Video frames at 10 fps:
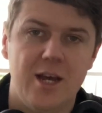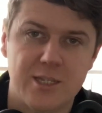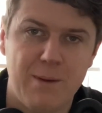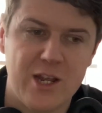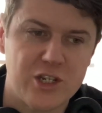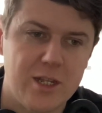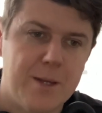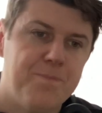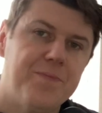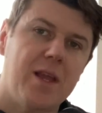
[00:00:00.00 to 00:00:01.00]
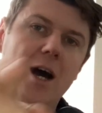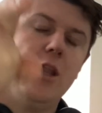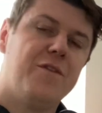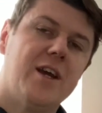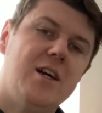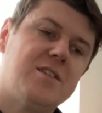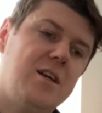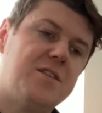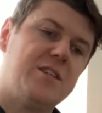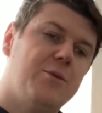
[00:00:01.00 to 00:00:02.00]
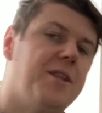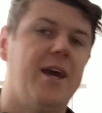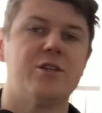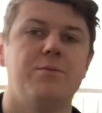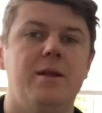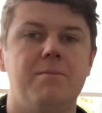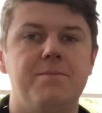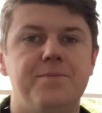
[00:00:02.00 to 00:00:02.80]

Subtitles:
especially. I love you guys. I'll see you in the next one, man.